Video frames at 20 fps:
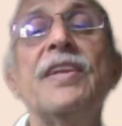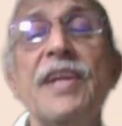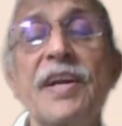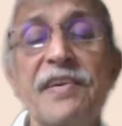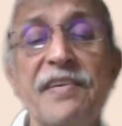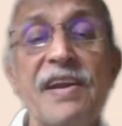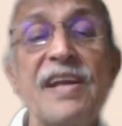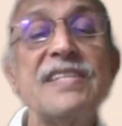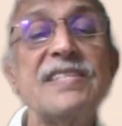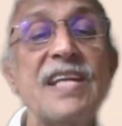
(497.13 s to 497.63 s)

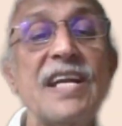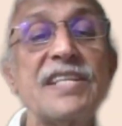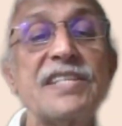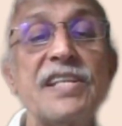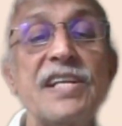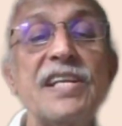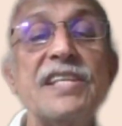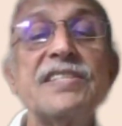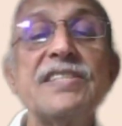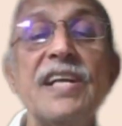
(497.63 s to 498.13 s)
The
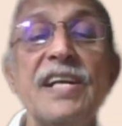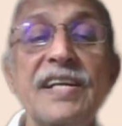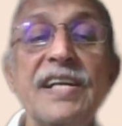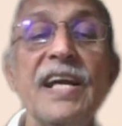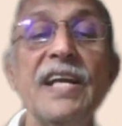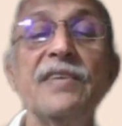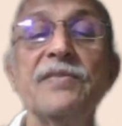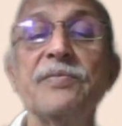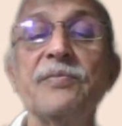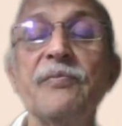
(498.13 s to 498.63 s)
transaction is
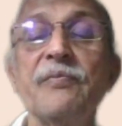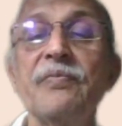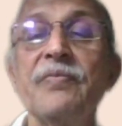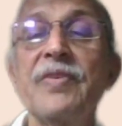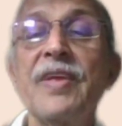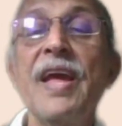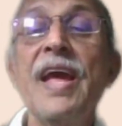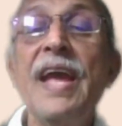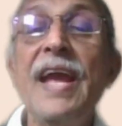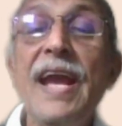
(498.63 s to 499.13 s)
done.
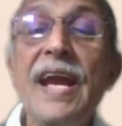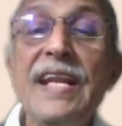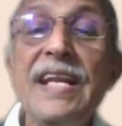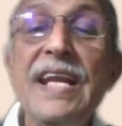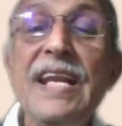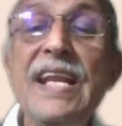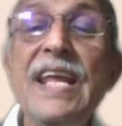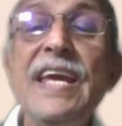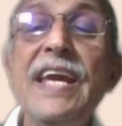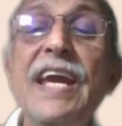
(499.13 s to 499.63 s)

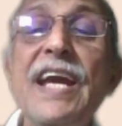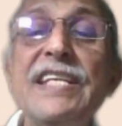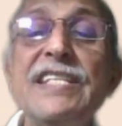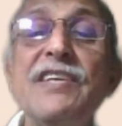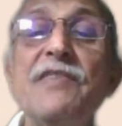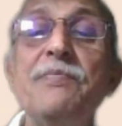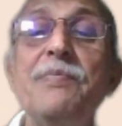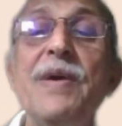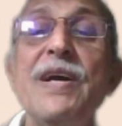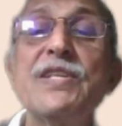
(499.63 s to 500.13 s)
Any
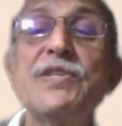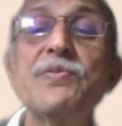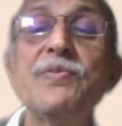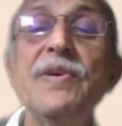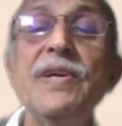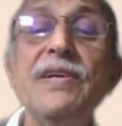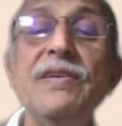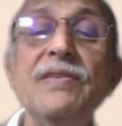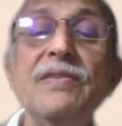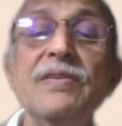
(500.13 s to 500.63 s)
leakage of
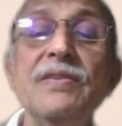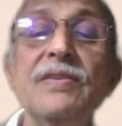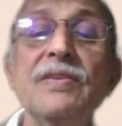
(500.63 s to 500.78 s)
password,